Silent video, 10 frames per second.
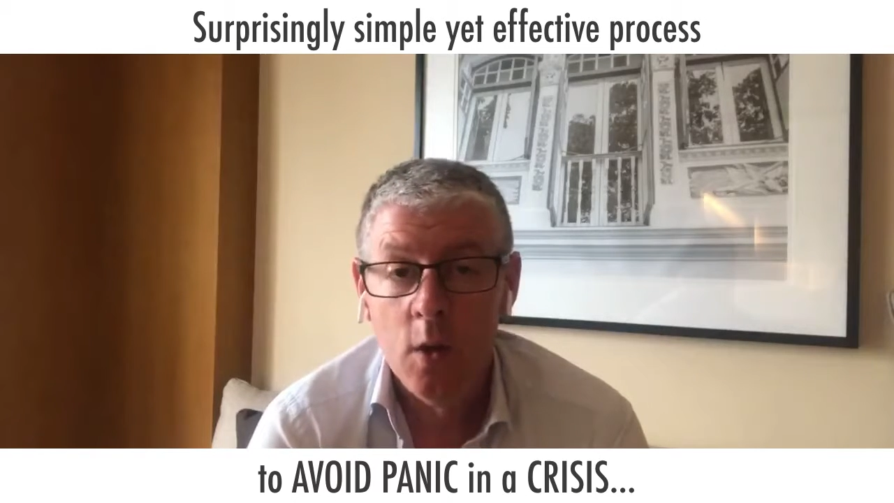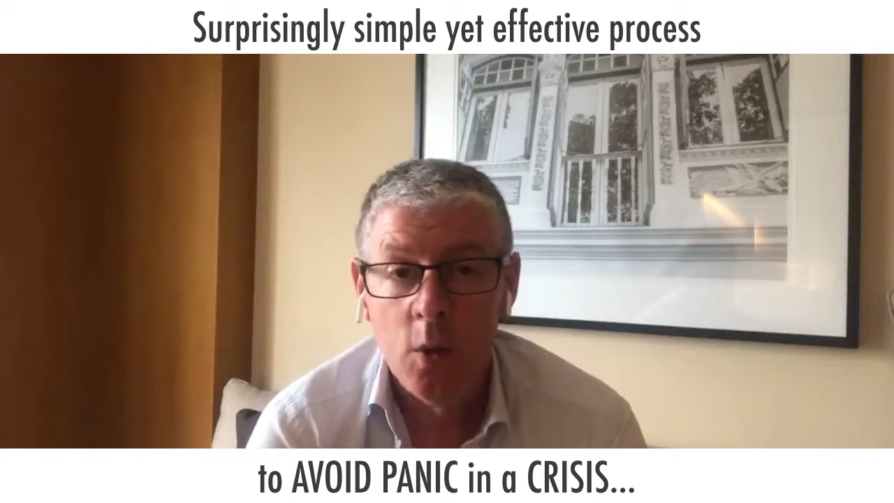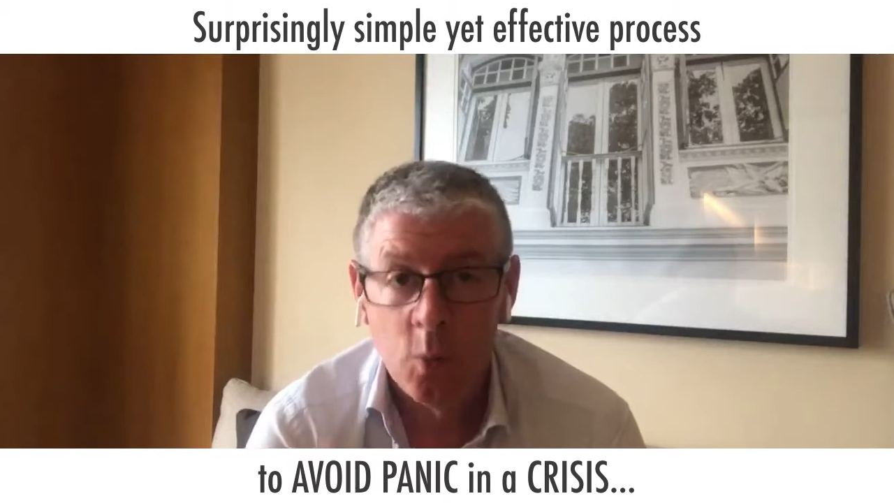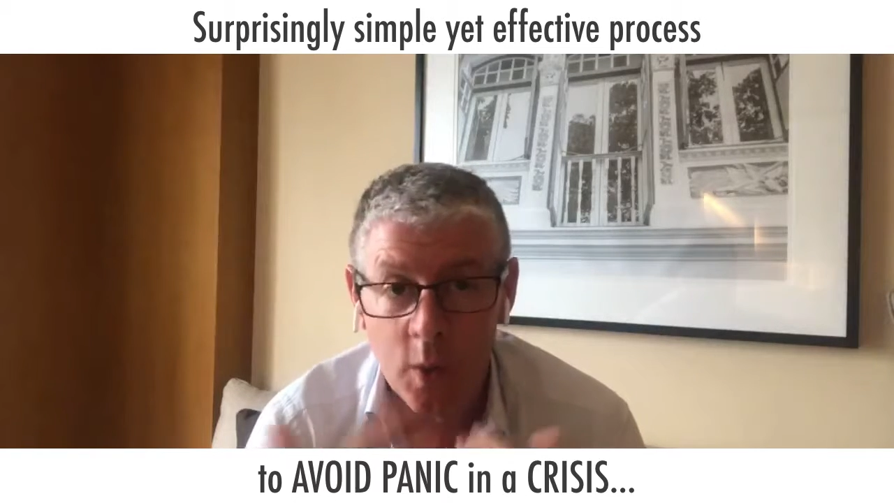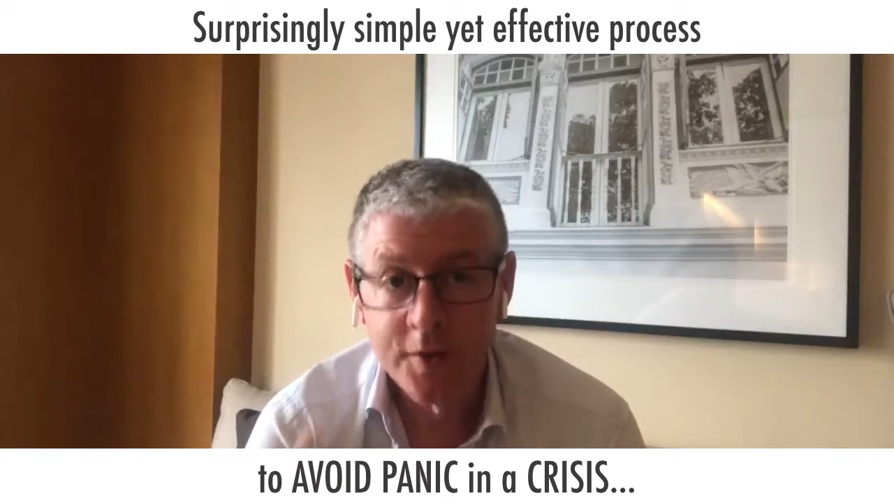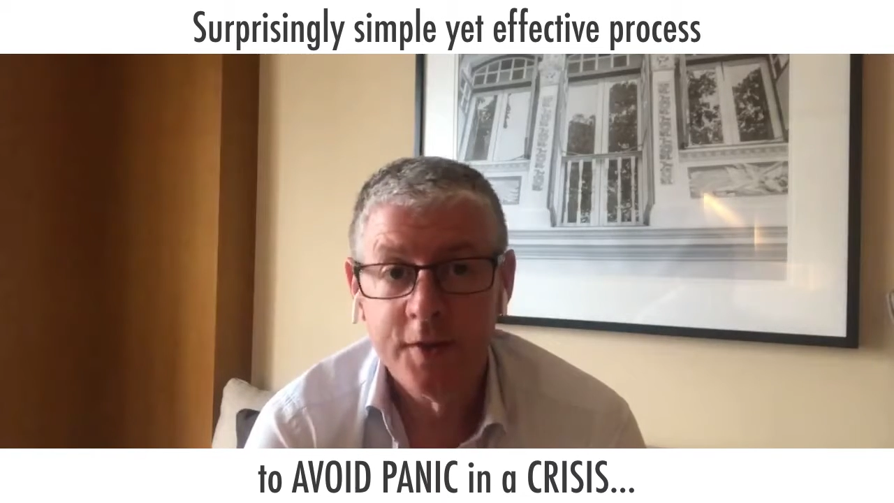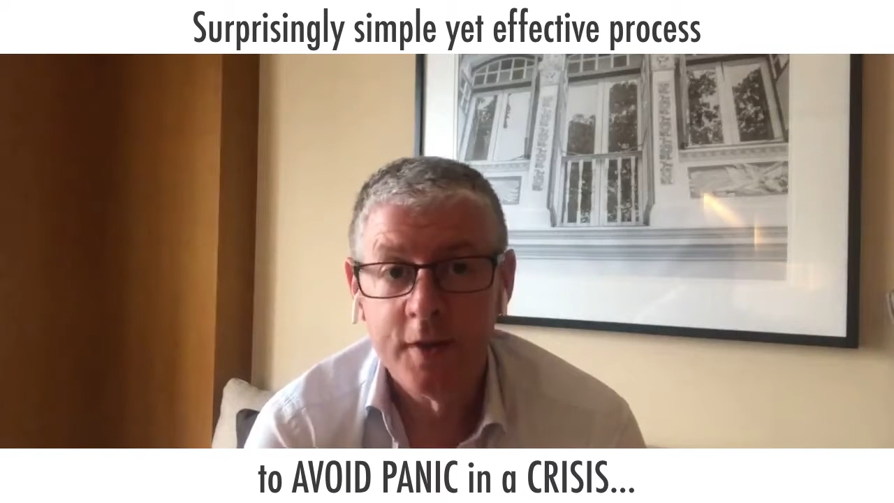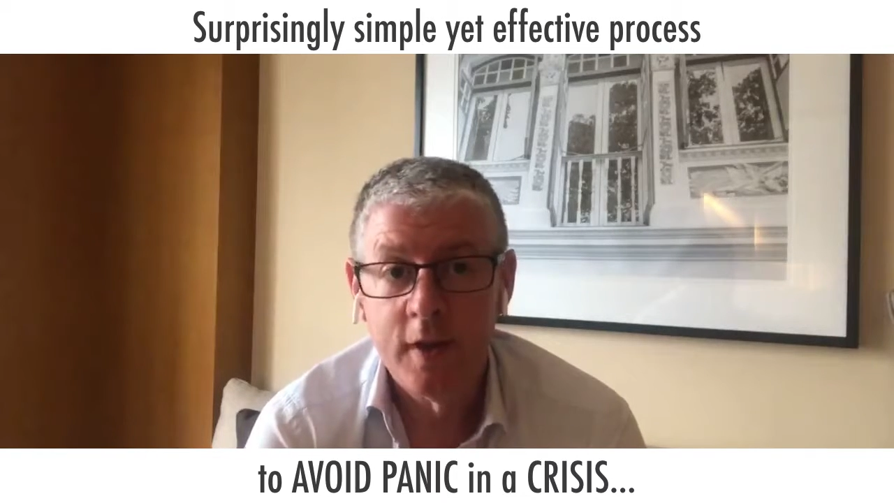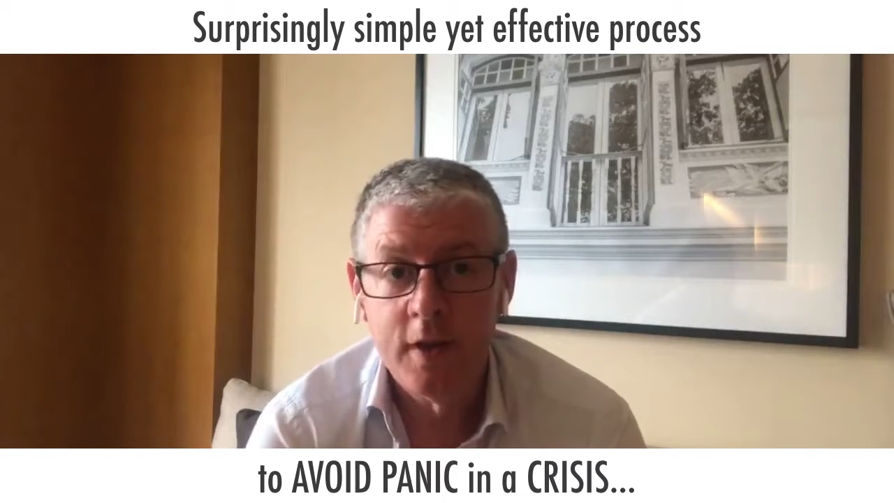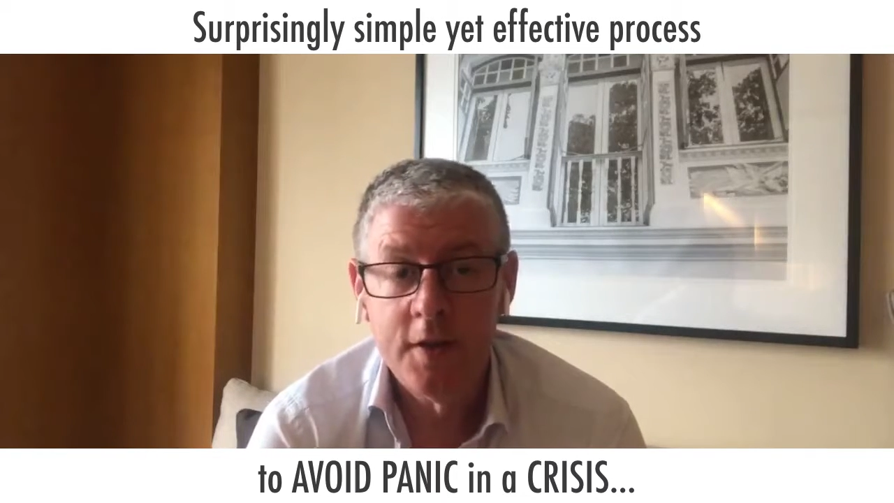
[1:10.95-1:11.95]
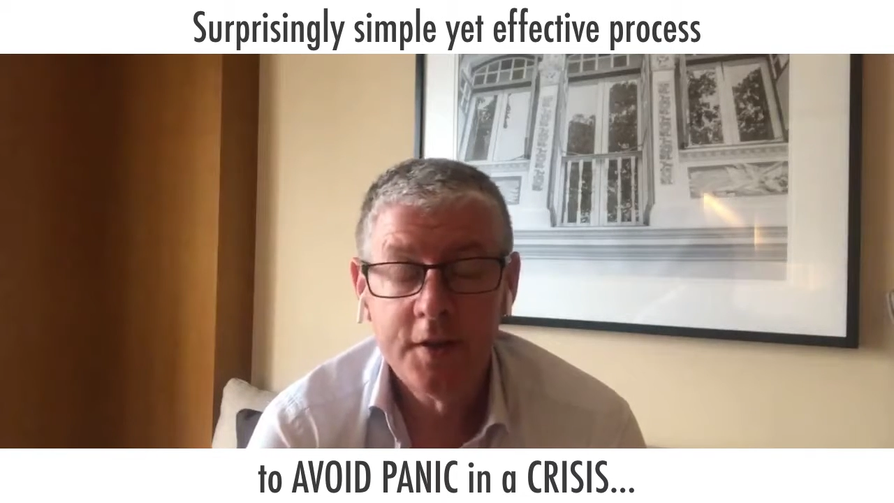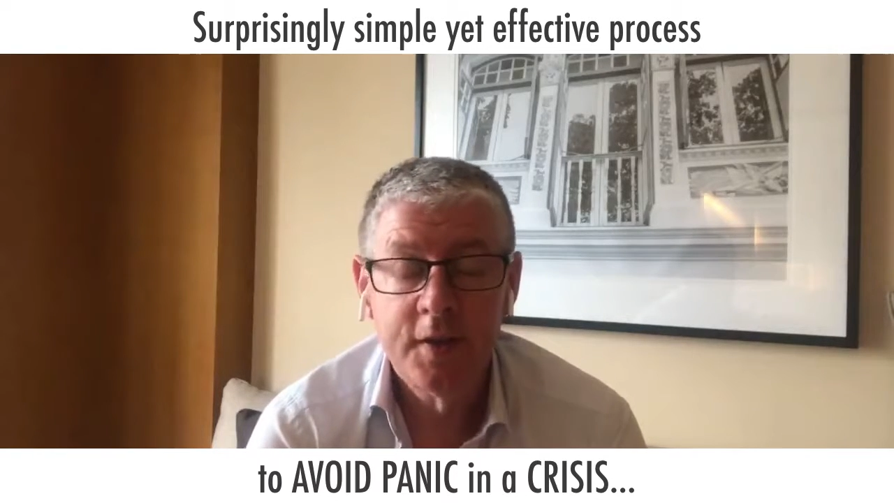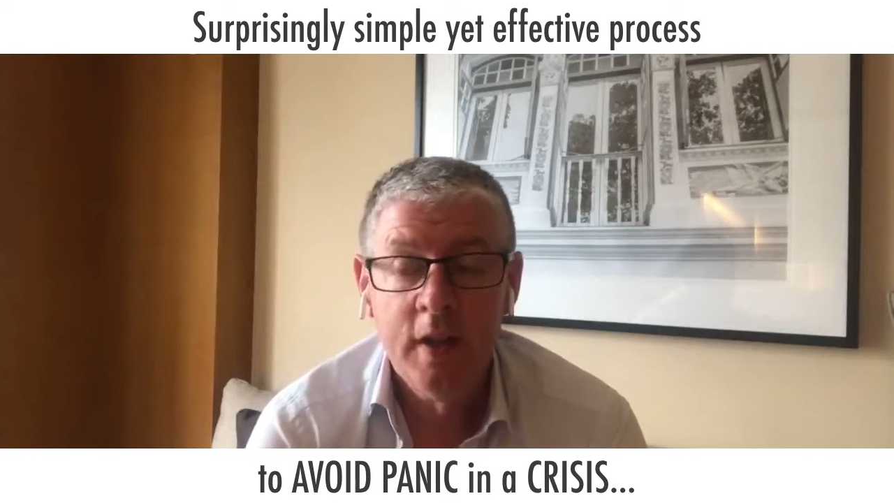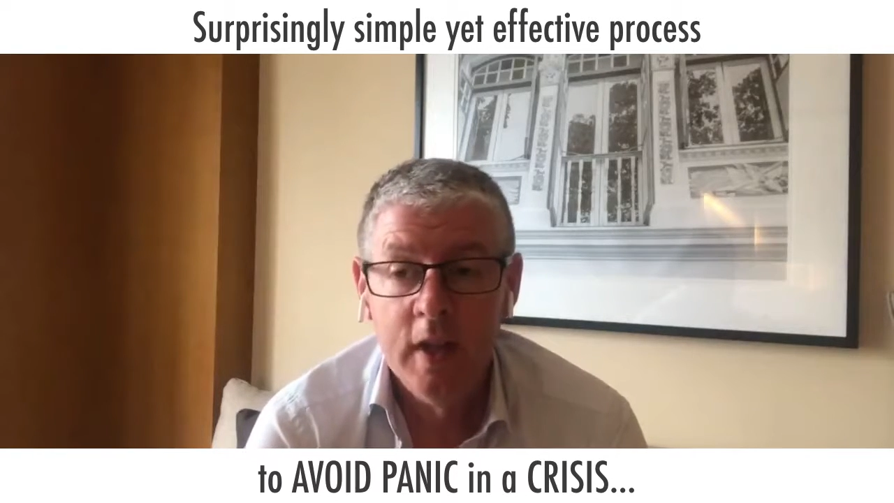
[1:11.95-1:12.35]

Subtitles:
wasn't hers.